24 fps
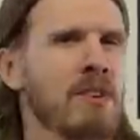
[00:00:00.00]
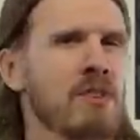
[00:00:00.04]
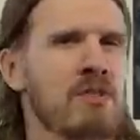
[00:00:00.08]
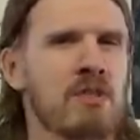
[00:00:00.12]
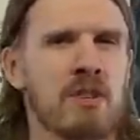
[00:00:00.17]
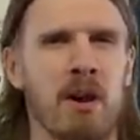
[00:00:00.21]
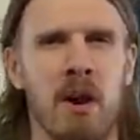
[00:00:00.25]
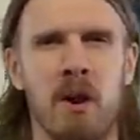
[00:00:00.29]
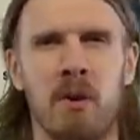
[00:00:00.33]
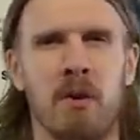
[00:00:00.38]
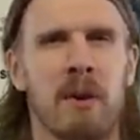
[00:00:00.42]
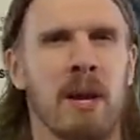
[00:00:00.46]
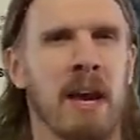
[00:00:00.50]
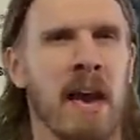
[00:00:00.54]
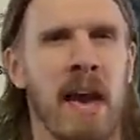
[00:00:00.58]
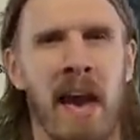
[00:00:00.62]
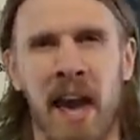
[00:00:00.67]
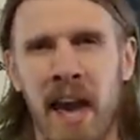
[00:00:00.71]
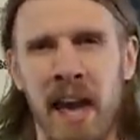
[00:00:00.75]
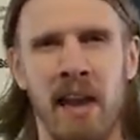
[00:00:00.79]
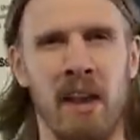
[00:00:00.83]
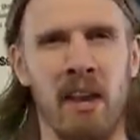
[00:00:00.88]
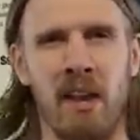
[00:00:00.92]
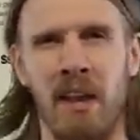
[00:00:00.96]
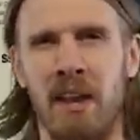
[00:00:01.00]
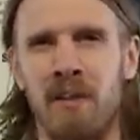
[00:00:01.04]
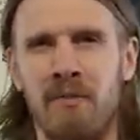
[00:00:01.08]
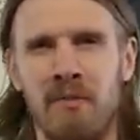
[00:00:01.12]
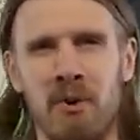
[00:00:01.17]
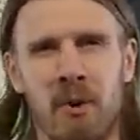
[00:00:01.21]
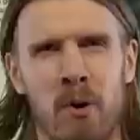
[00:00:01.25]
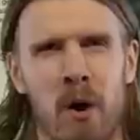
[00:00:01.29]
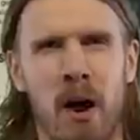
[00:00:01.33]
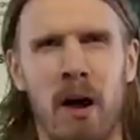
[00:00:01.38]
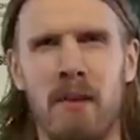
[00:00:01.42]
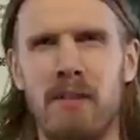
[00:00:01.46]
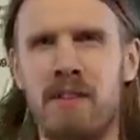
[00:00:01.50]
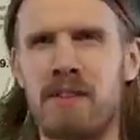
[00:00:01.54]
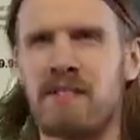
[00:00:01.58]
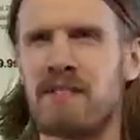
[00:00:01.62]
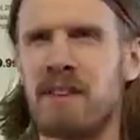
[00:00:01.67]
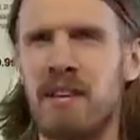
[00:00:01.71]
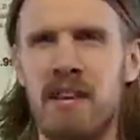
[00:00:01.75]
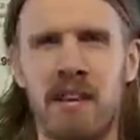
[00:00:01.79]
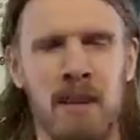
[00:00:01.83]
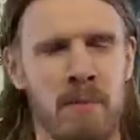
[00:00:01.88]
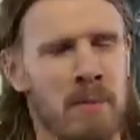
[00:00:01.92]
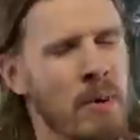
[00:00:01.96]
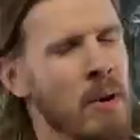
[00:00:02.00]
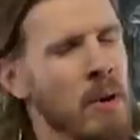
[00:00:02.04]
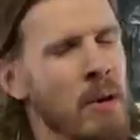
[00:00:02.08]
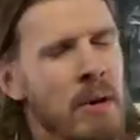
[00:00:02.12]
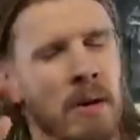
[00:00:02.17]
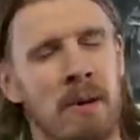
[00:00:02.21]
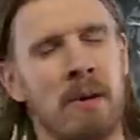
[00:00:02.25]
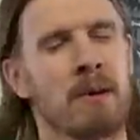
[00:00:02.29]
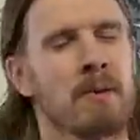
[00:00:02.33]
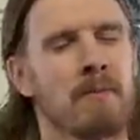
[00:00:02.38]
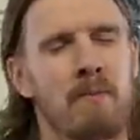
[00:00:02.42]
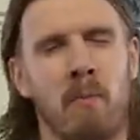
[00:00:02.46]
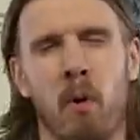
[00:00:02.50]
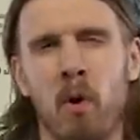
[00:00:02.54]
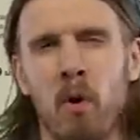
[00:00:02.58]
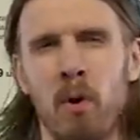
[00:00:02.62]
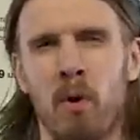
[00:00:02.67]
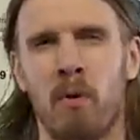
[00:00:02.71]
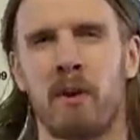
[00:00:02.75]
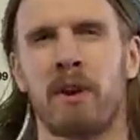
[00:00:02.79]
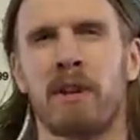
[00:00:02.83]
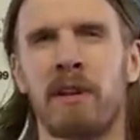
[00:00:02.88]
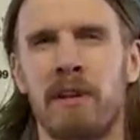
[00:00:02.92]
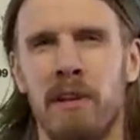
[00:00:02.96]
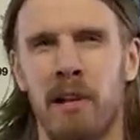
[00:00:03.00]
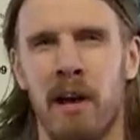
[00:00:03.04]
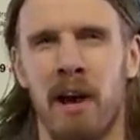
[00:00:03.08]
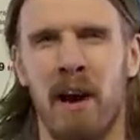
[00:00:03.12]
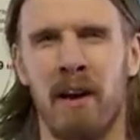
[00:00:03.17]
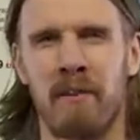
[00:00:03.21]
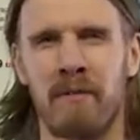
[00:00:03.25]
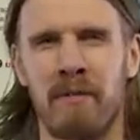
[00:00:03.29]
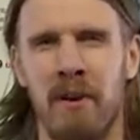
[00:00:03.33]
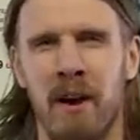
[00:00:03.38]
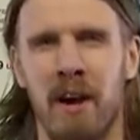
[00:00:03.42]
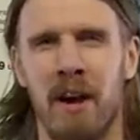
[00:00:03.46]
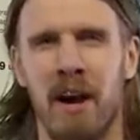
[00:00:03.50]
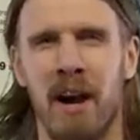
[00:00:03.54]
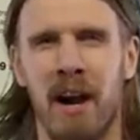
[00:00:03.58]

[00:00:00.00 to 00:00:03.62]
So, hey, if you're on the team, more of what you love.